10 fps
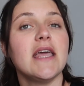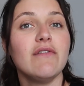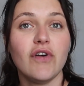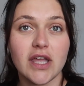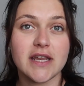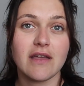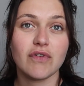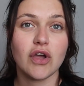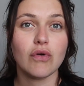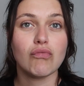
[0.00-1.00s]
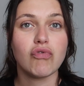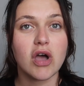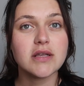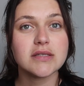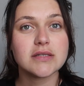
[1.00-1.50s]
if I had given her a
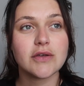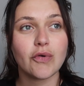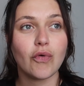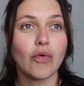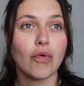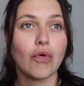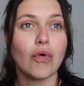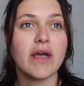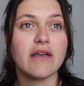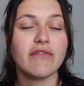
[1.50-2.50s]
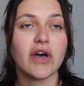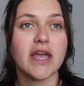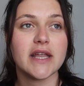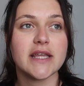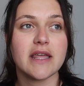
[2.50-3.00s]
rusk or if I
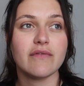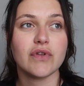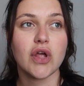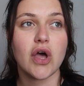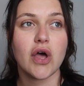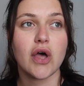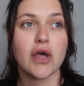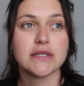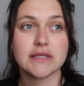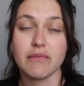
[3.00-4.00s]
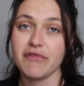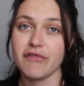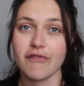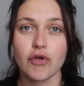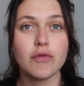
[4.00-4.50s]
had given her some
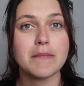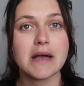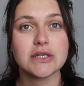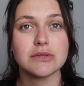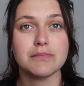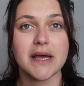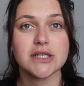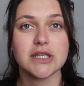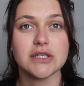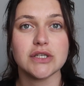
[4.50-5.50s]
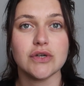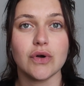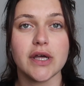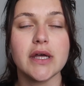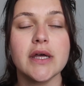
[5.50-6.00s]
fruit mashed into
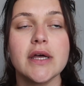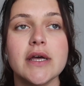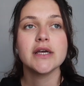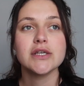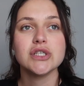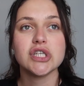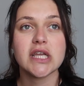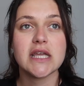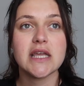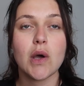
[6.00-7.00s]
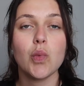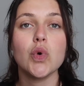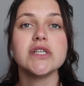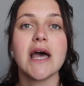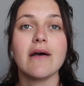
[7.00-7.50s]
yogurt, she
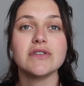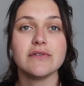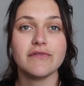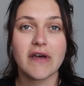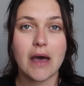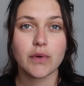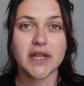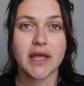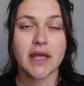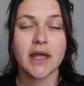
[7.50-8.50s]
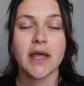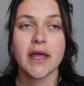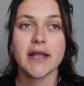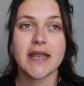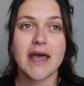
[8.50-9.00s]
would have devoured it.
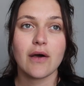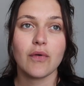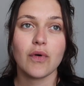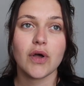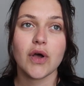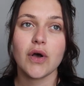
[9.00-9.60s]
Now,